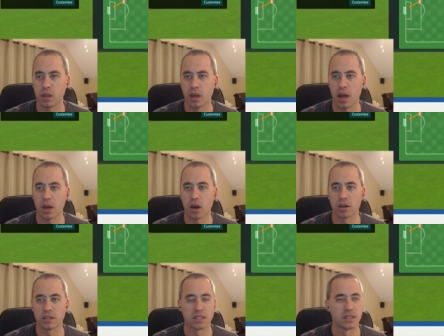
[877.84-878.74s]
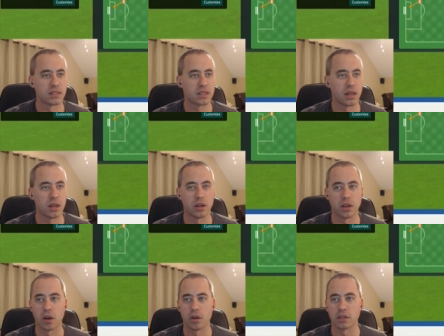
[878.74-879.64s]
I got Arzinski. Here you
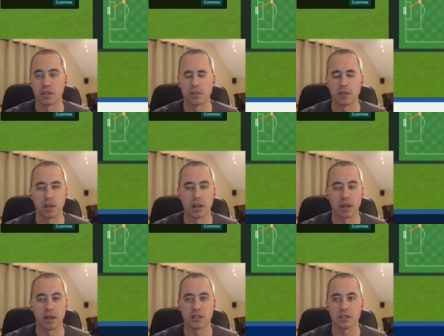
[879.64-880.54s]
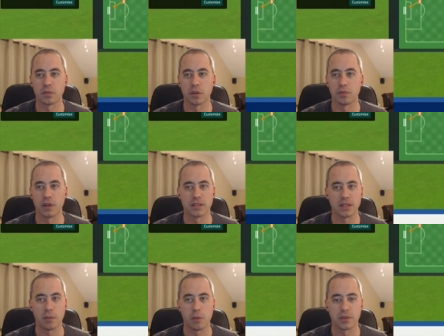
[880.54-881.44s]
go. Good, get, gets you some good playing
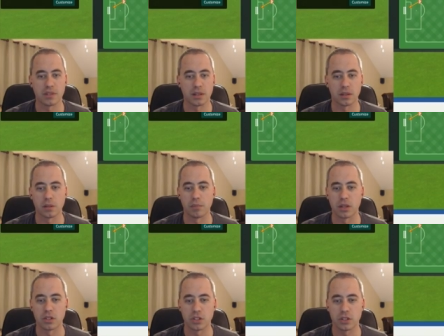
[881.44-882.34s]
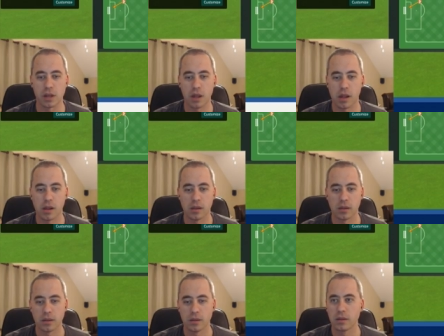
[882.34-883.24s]
time. You've been sitting on the bench
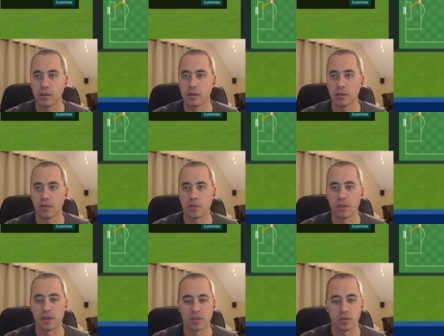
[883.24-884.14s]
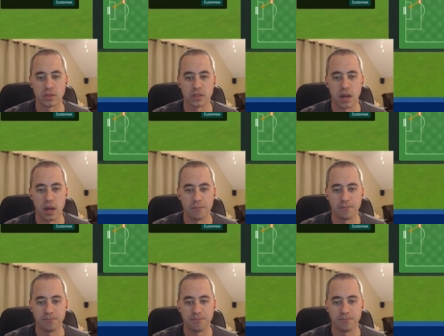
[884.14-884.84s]
this whole time.